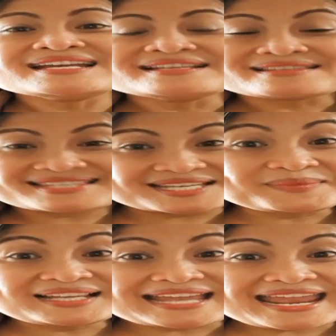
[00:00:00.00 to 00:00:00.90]

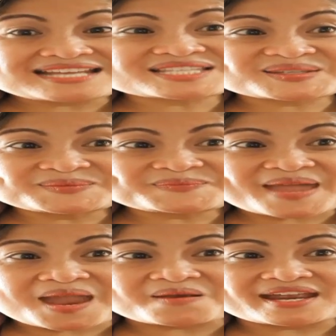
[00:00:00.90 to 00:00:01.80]
Simile is
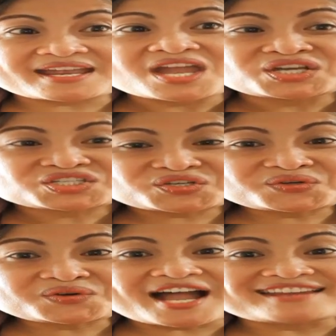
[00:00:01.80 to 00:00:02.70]
comparing
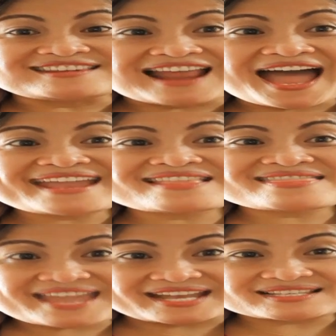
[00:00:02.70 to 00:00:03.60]
two unlike
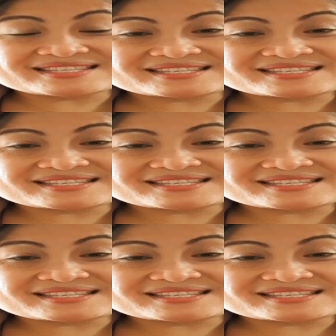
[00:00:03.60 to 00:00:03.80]
things